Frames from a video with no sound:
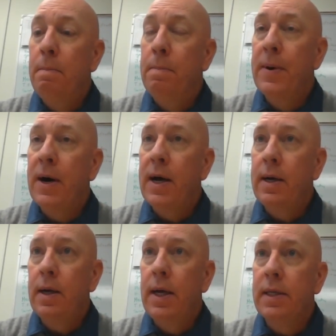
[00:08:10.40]

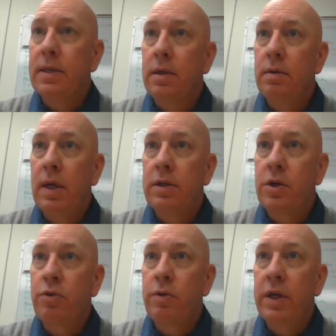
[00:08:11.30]
But it's
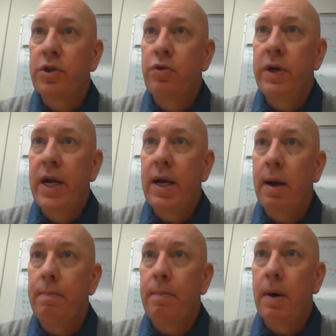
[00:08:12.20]

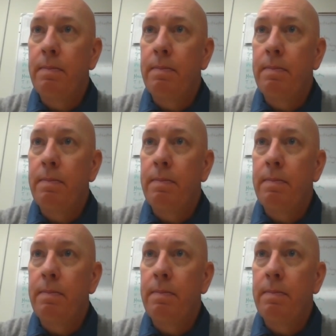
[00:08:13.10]
creating a